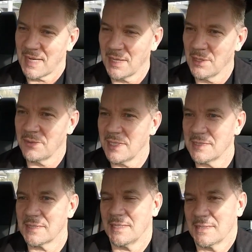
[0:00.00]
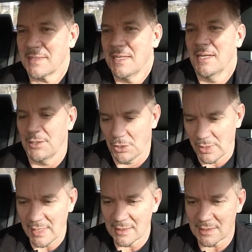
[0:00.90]
I love heated seats. No
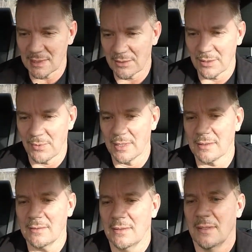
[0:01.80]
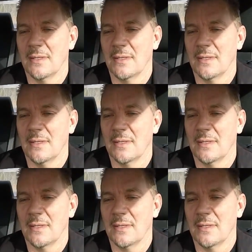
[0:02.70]
heated steering wheel.